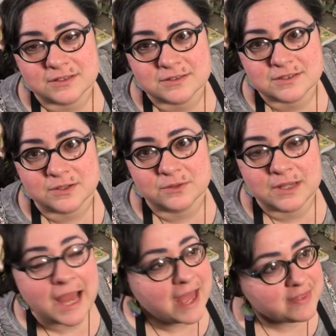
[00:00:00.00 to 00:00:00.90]
So
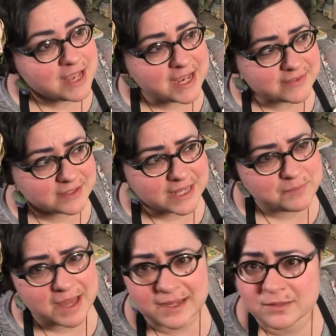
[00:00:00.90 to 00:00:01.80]
I think I got the light
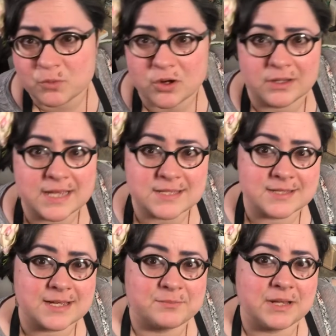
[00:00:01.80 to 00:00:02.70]
back in more or less the
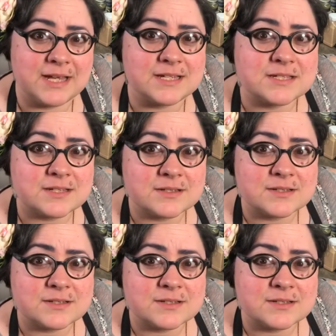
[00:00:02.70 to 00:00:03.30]
same place.